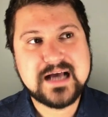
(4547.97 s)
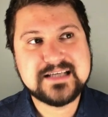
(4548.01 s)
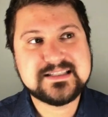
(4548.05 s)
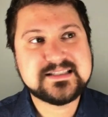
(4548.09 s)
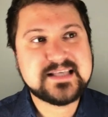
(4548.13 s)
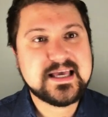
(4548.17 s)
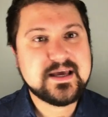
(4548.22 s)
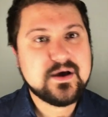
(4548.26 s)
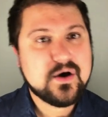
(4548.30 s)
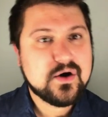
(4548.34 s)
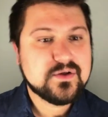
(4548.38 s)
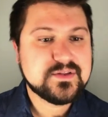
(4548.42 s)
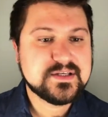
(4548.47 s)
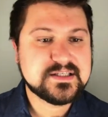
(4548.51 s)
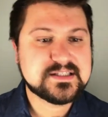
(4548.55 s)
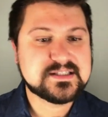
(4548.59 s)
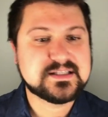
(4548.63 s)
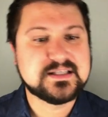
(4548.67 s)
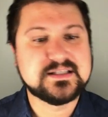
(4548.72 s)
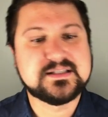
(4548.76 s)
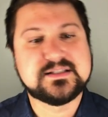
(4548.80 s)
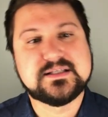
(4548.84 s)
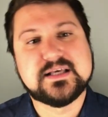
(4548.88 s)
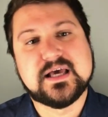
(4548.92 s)
I say all this
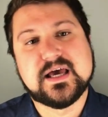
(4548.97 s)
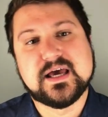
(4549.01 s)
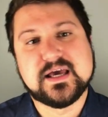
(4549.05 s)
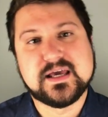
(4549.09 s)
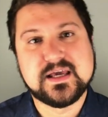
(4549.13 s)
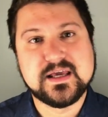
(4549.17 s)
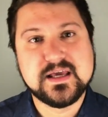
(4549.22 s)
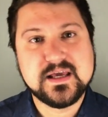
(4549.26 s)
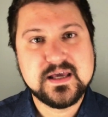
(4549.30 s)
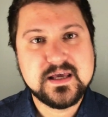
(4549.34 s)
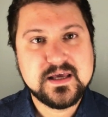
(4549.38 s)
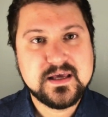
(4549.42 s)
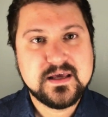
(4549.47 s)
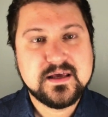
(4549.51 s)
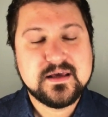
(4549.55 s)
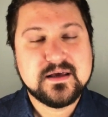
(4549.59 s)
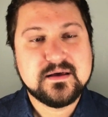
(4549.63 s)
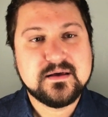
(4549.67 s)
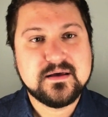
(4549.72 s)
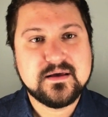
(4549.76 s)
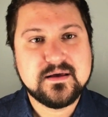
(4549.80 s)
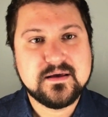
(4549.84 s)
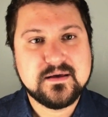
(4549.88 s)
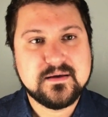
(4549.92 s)
to say,
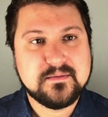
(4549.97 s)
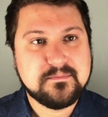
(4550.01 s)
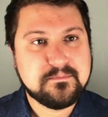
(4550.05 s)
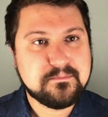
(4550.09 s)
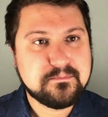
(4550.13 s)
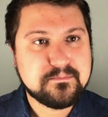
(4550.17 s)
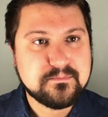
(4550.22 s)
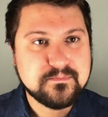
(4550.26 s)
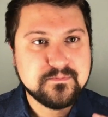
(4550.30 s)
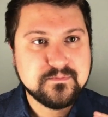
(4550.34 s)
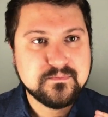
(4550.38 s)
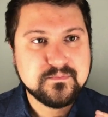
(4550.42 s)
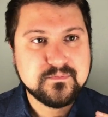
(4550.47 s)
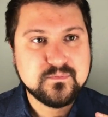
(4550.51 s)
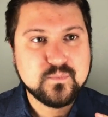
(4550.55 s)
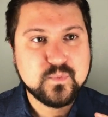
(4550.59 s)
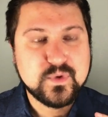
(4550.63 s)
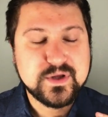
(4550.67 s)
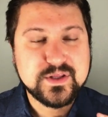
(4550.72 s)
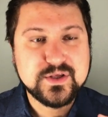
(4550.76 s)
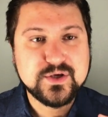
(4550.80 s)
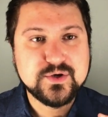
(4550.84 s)
when